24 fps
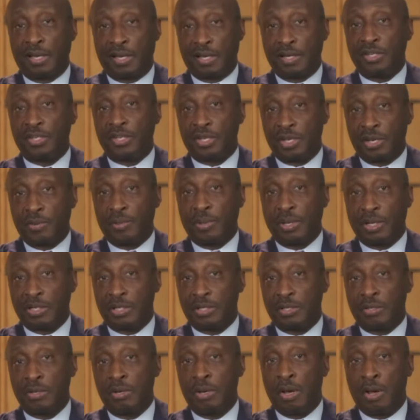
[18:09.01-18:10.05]
continuing
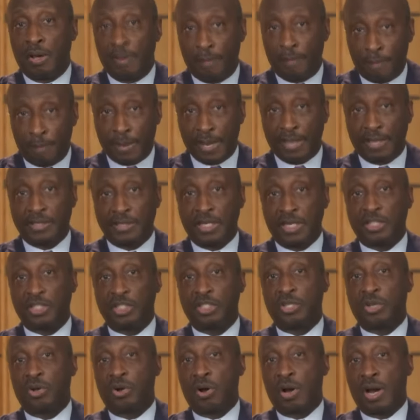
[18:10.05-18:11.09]
to pay
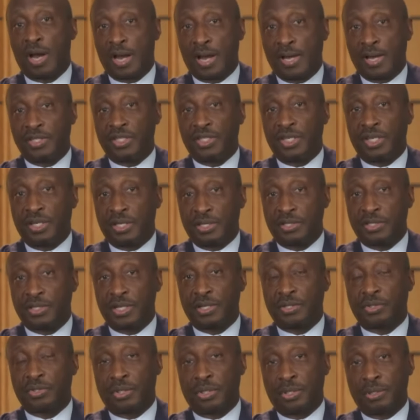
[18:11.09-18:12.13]
attention to our hygiene, et
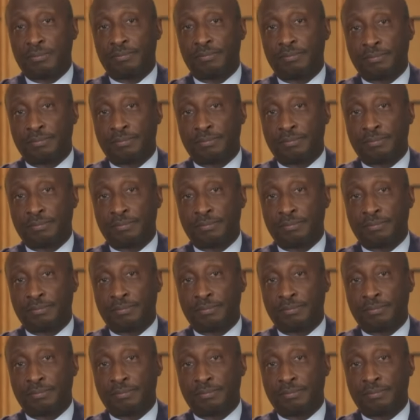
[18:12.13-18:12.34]
cetera.